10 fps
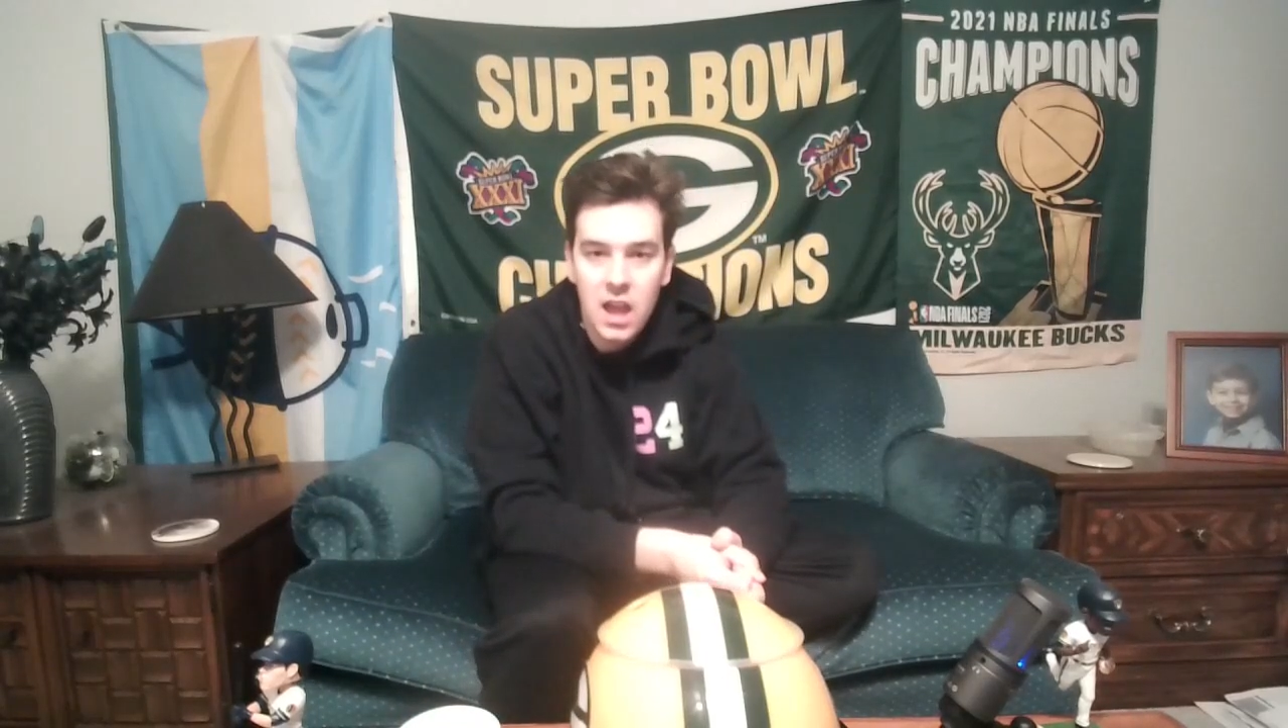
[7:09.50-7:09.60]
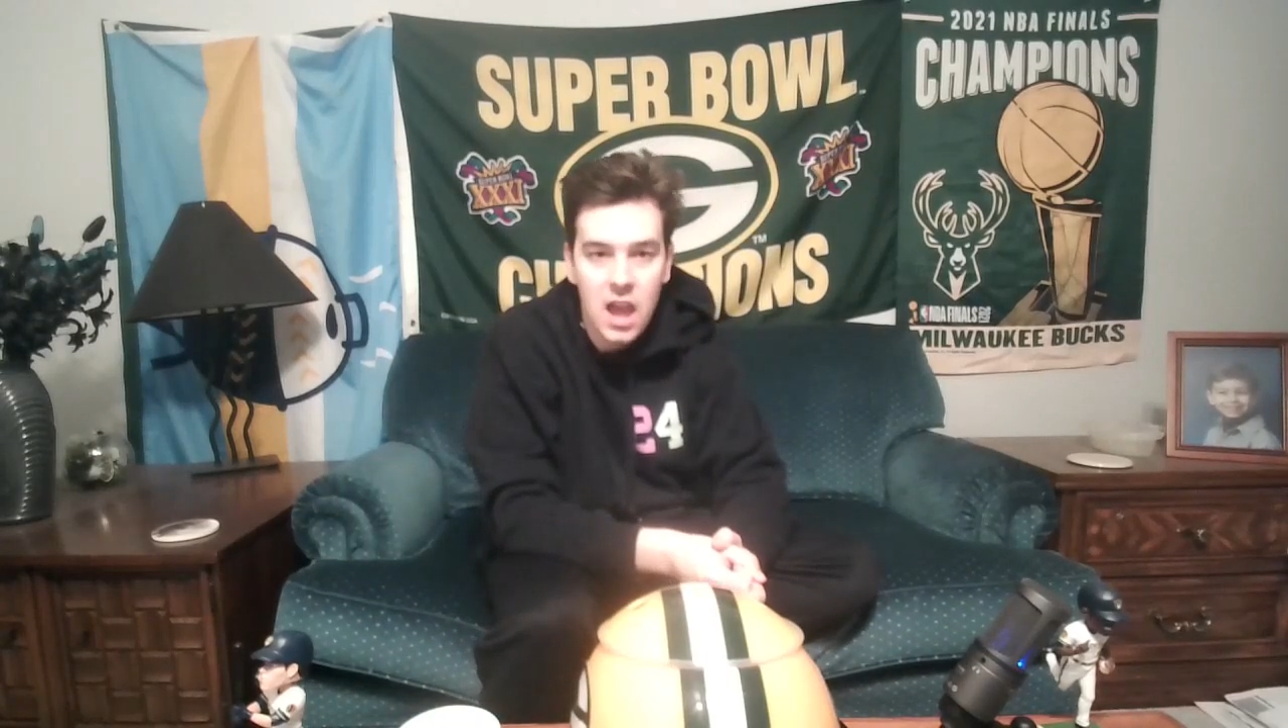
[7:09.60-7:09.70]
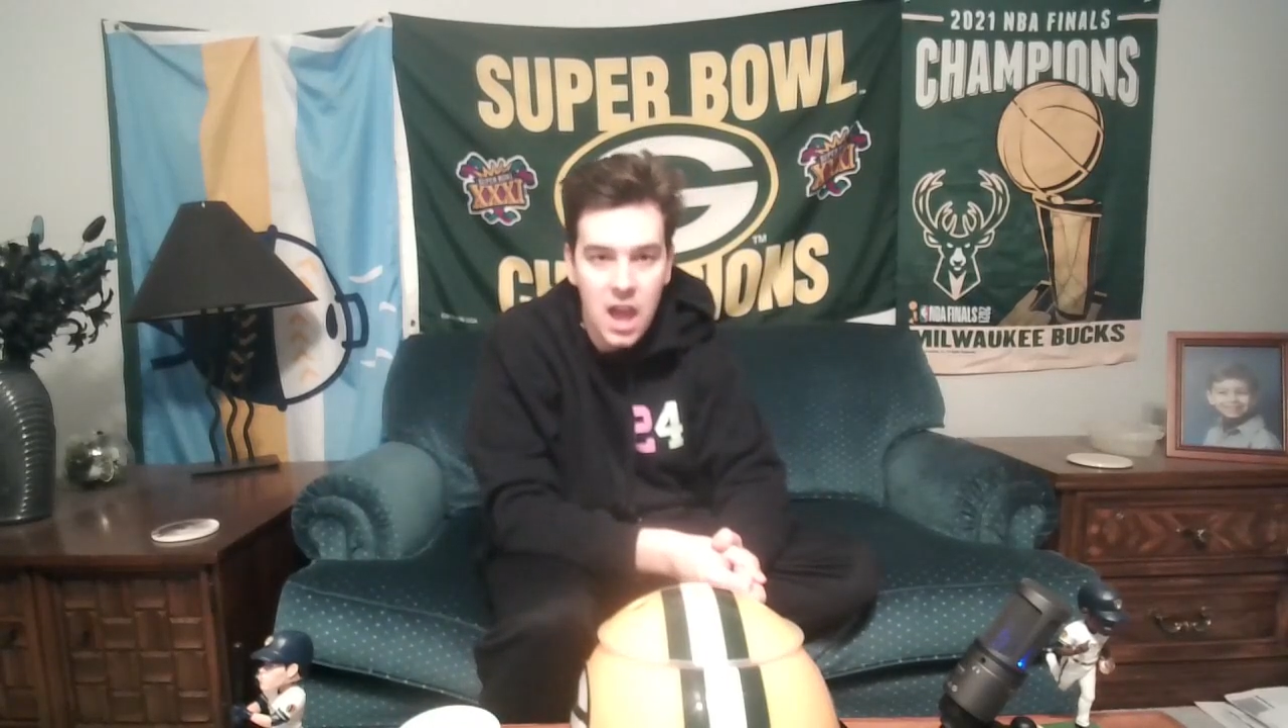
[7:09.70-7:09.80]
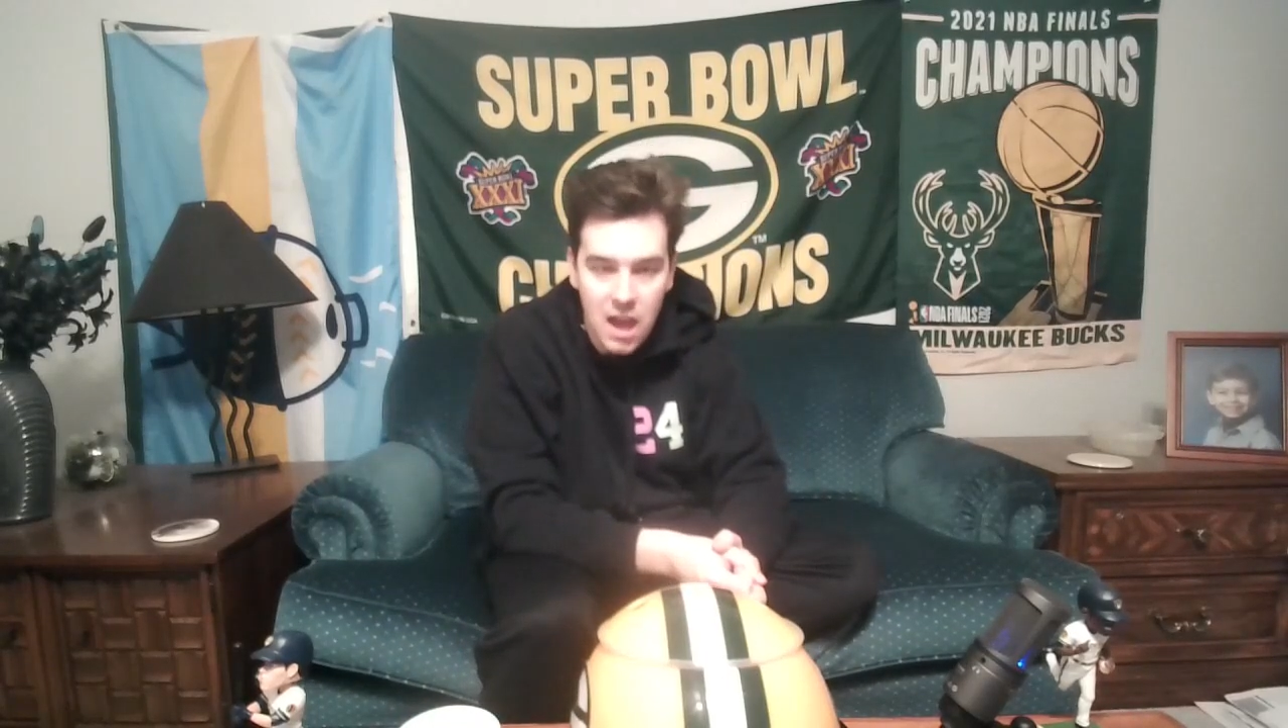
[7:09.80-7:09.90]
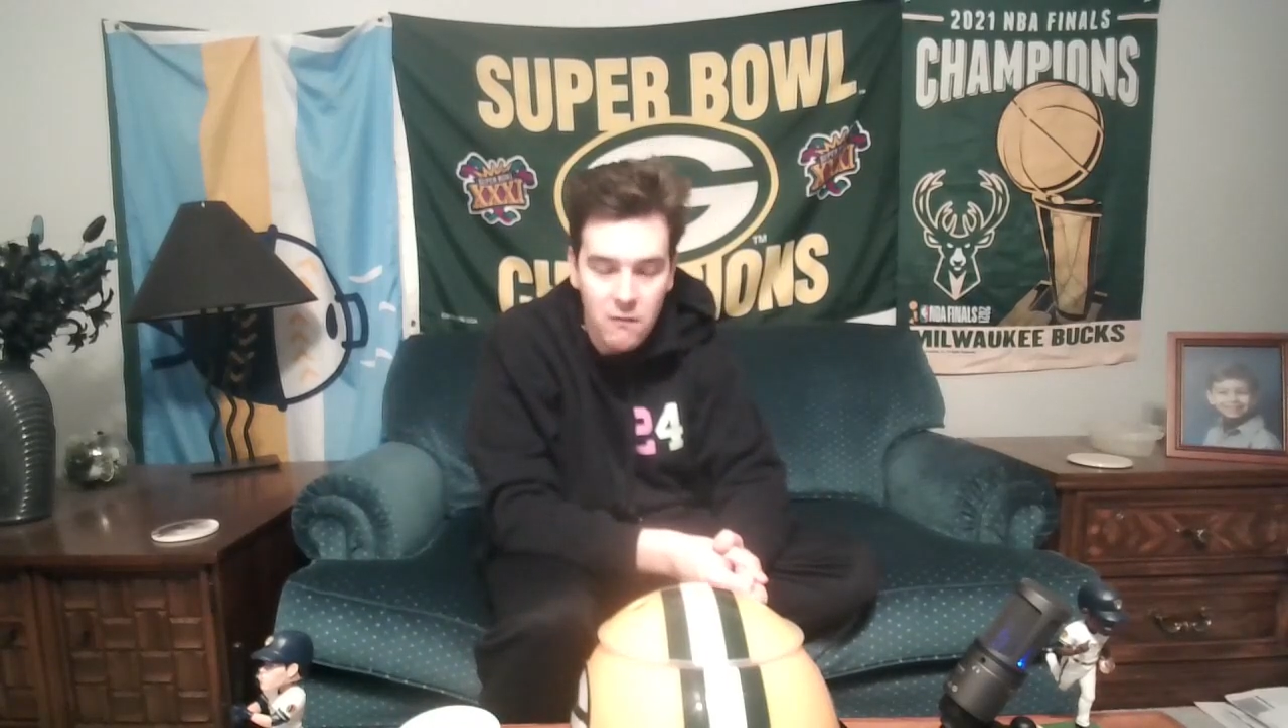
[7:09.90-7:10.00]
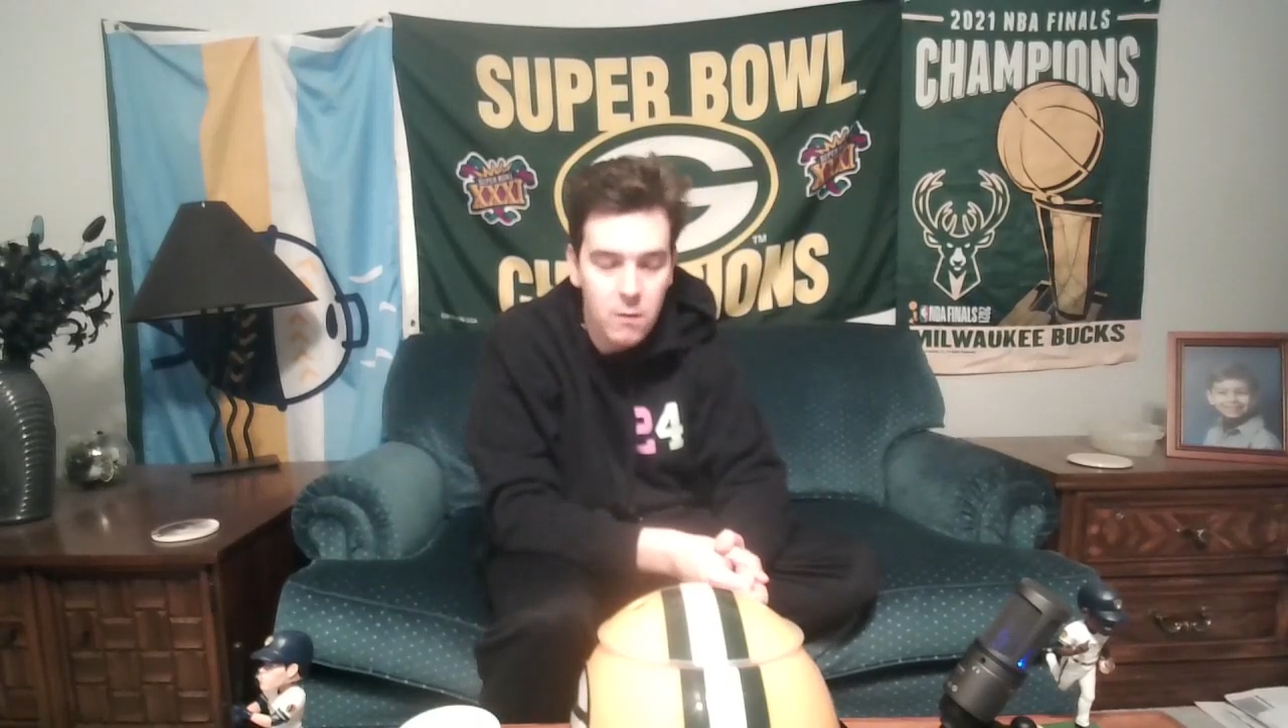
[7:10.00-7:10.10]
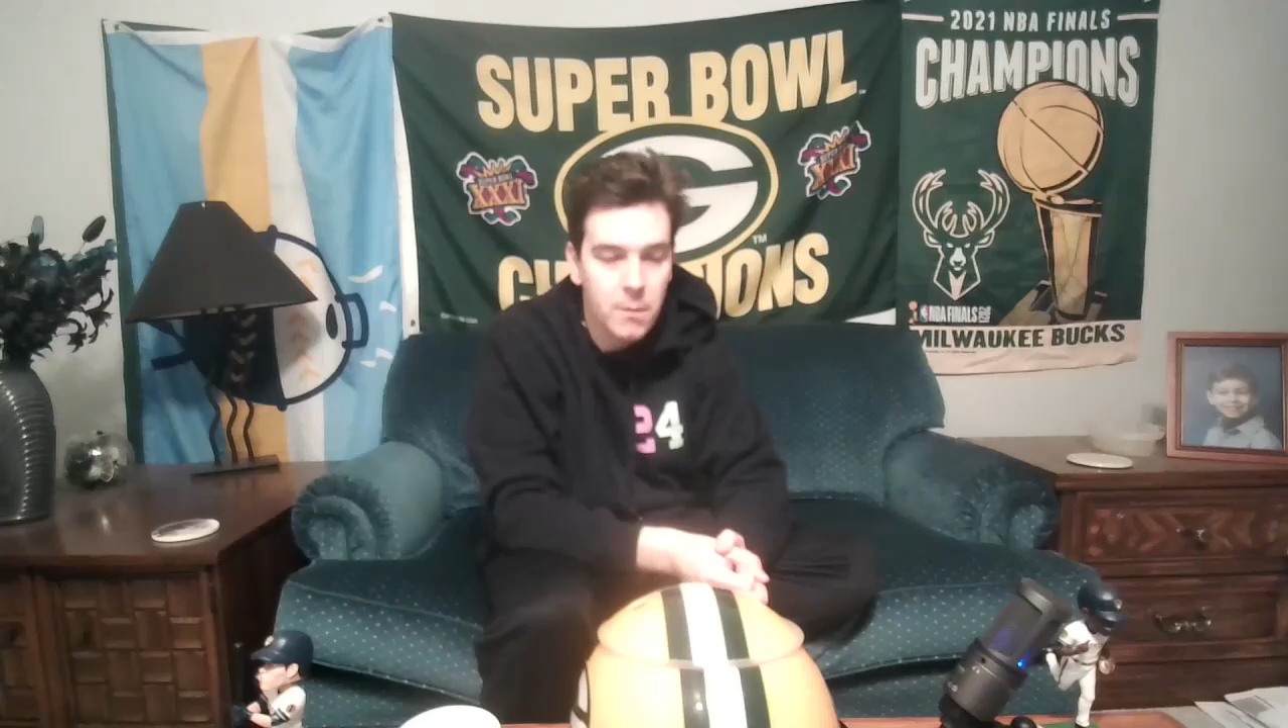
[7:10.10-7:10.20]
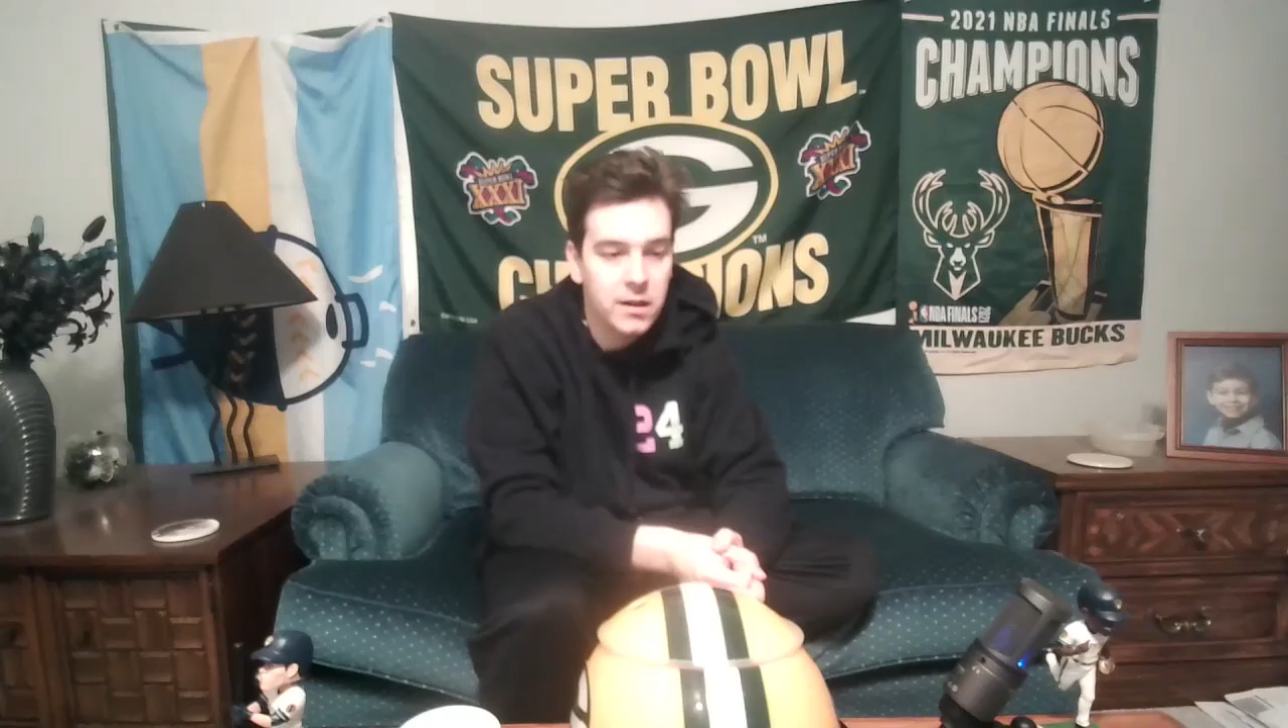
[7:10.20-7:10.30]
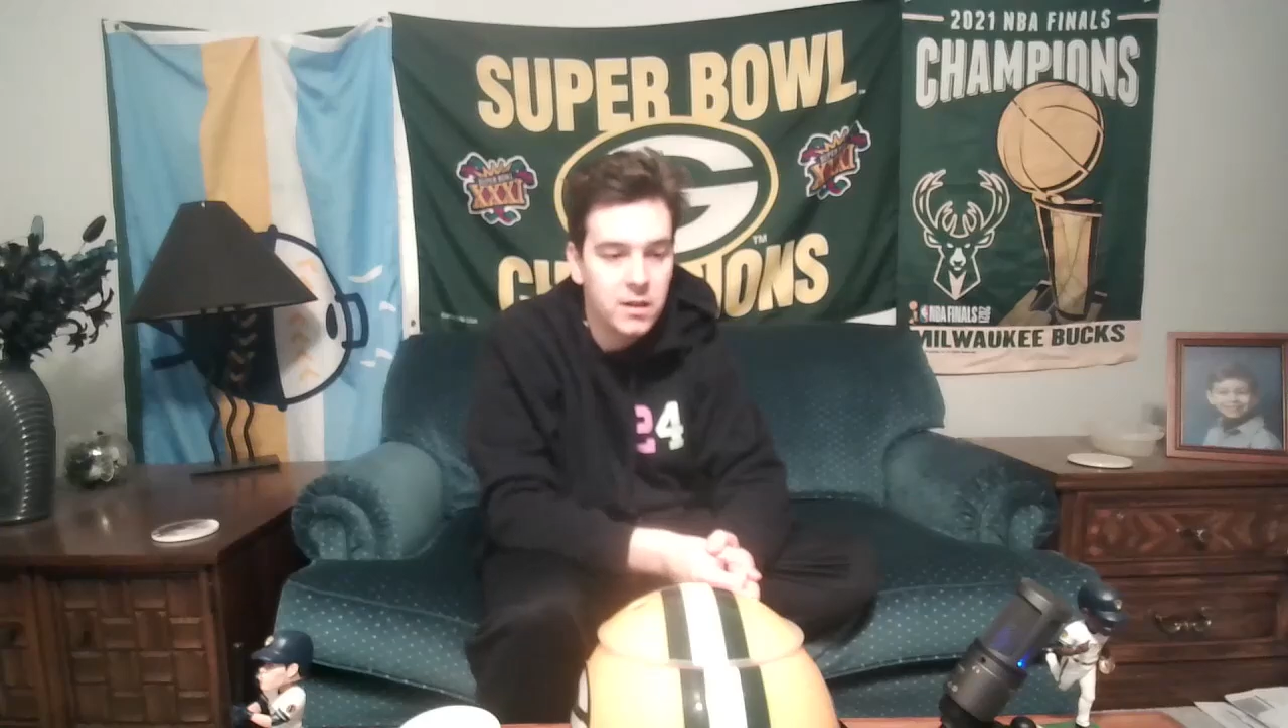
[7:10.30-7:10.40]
Everybody